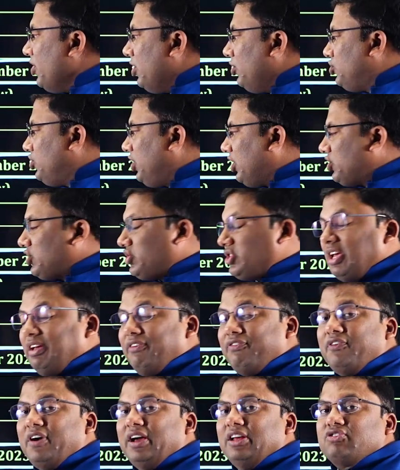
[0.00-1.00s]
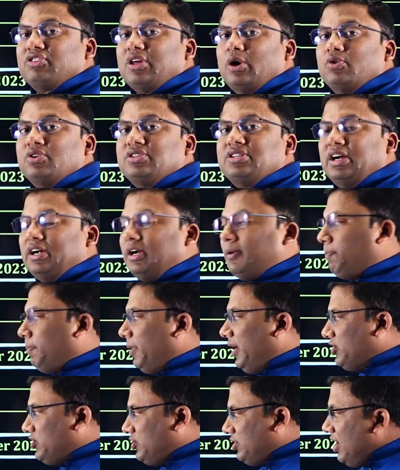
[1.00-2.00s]
65,000
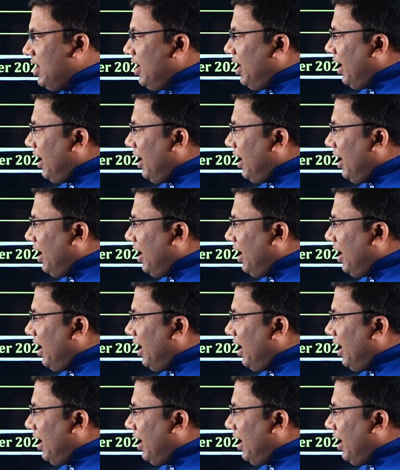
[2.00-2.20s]
plus.